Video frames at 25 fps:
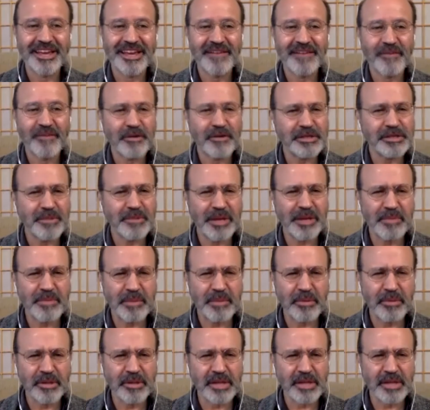Or so many
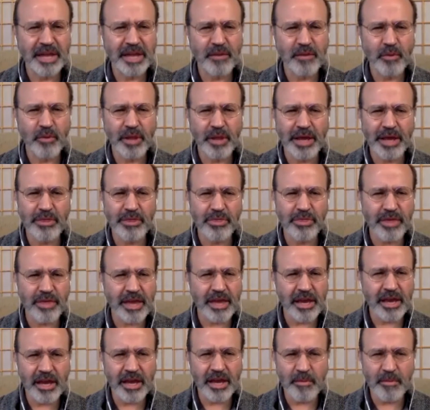people, it's like, well, I
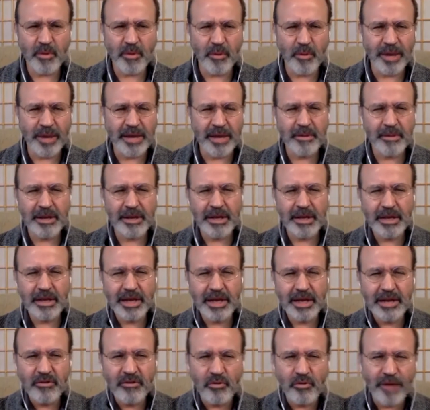think I'm awake, but it
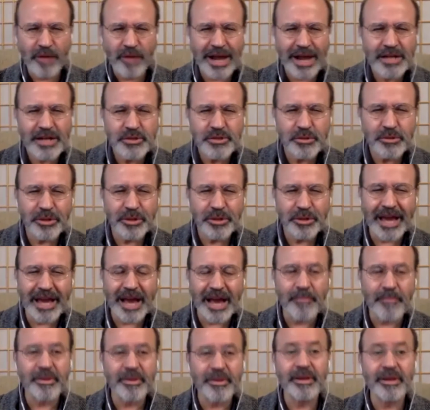kind of gradually
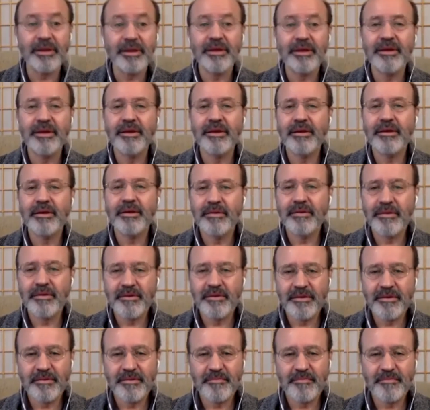happened.
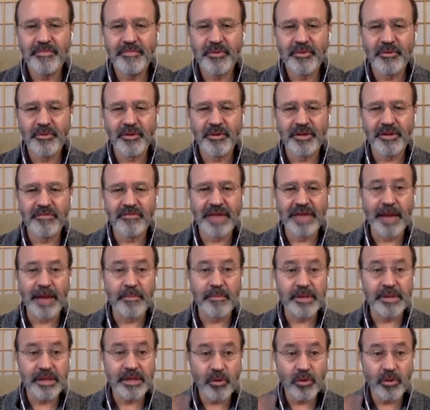All of
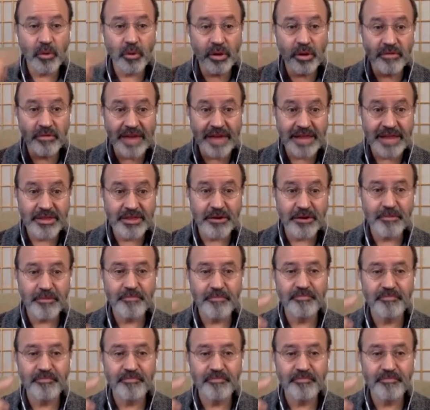that. See all of that though?